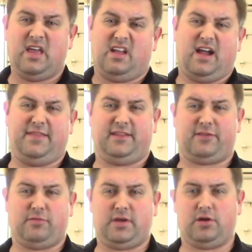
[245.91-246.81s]
I think this
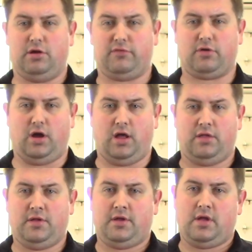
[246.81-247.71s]
will be good overall.
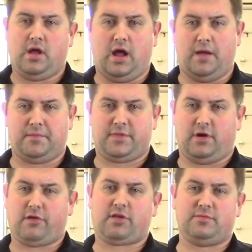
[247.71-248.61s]
There
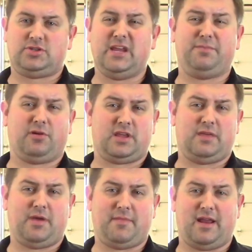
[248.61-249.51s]
are some cheaper
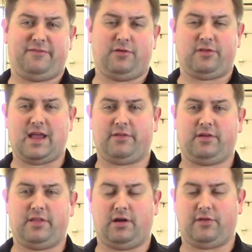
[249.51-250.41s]
eBay manifolds out there
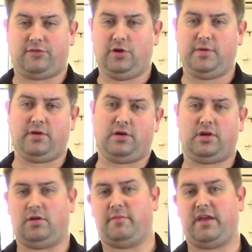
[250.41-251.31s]
that are the tubular.
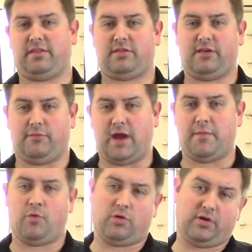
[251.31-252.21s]
You know, you might see the
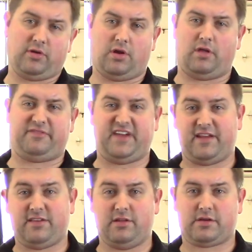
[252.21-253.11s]
ram horn. They're all
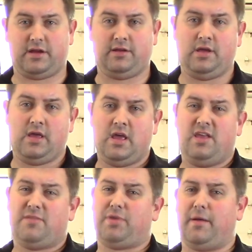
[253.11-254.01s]
fancy looking.
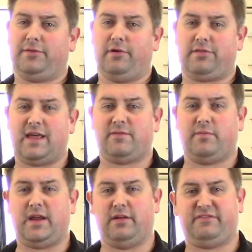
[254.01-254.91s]
The problem with those, a lot of them are
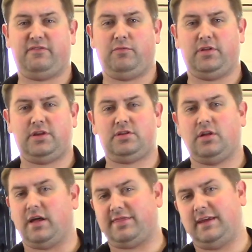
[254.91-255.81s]
made of really
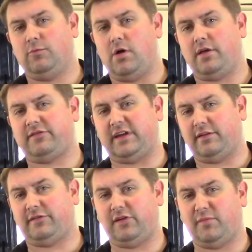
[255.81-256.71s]
thin wall
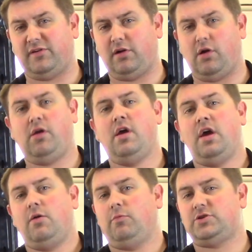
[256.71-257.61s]
stainless steel material,
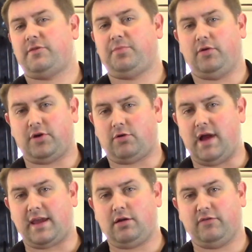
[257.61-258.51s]
which is prone to
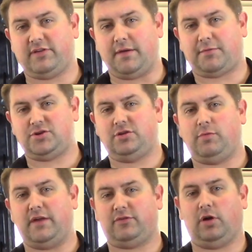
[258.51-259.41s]
cracking over time, especially the
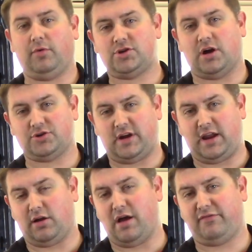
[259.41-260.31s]
weight of a turbocharger
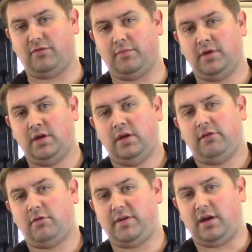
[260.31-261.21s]
hanging off of them.
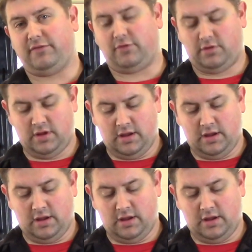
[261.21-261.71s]
So be careful.